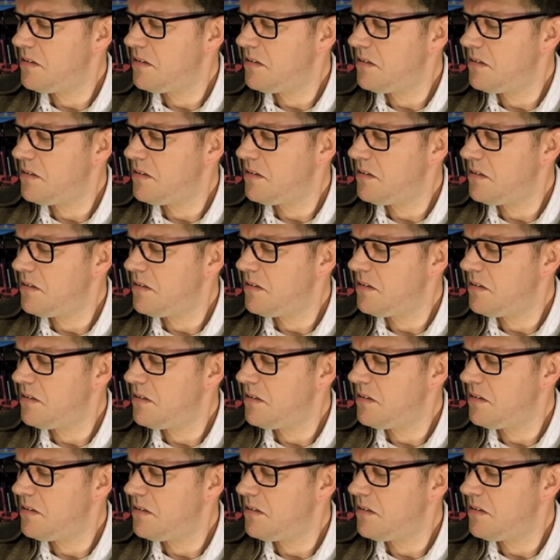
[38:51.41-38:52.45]

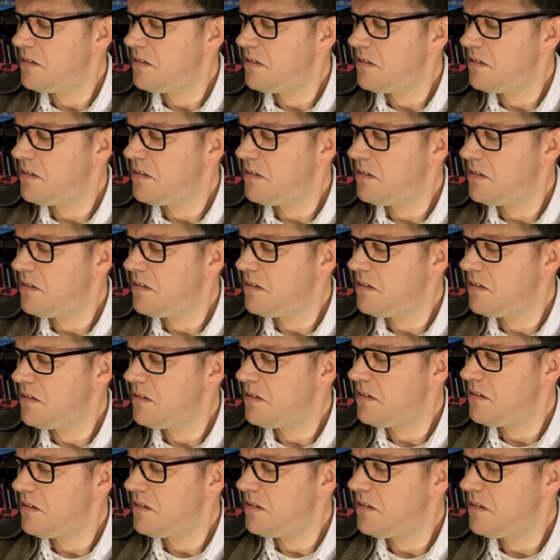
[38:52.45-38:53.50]

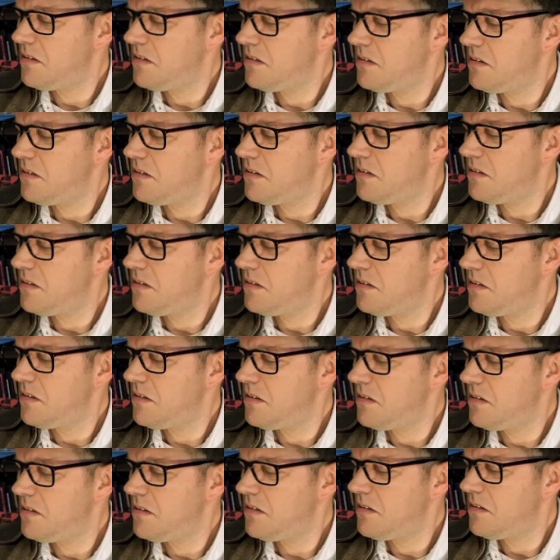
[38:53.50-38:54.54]

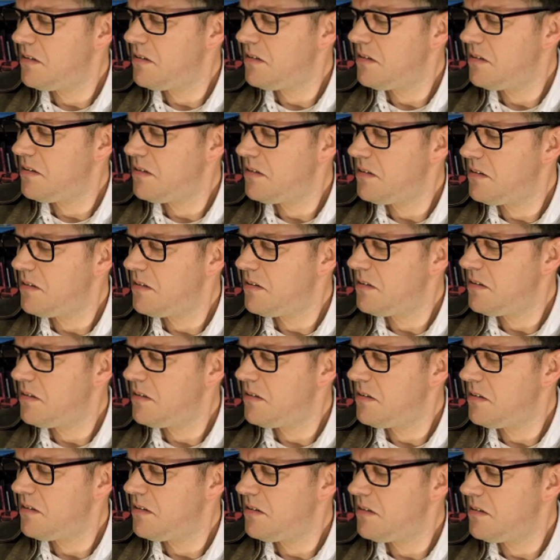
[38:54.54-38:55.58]

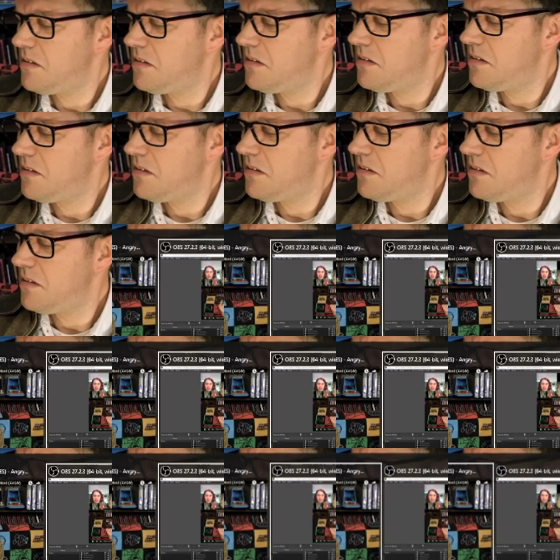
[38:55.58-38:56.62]

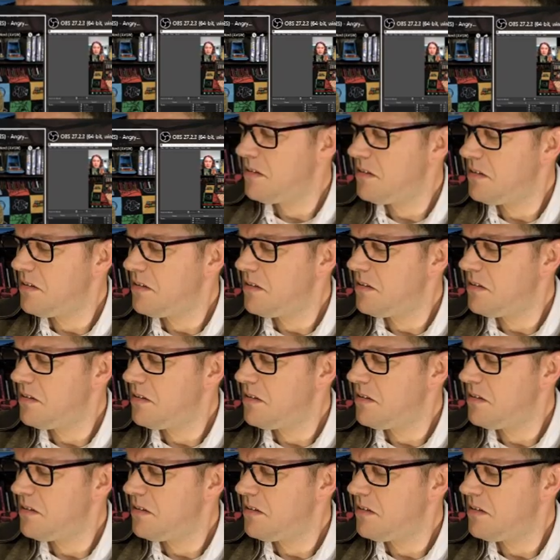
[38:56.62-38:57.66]

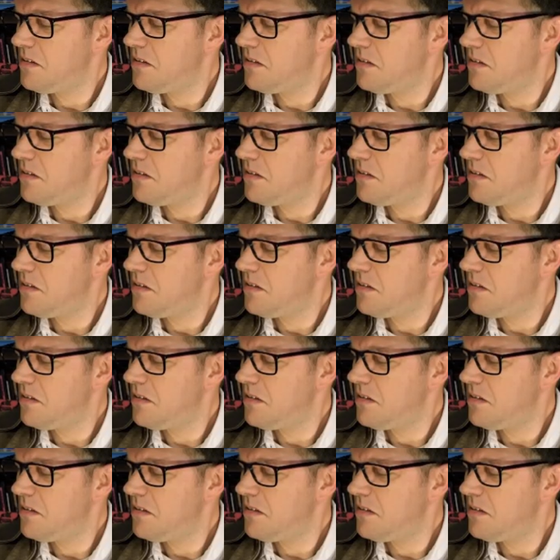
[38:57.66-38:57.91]
This person isn't speaking.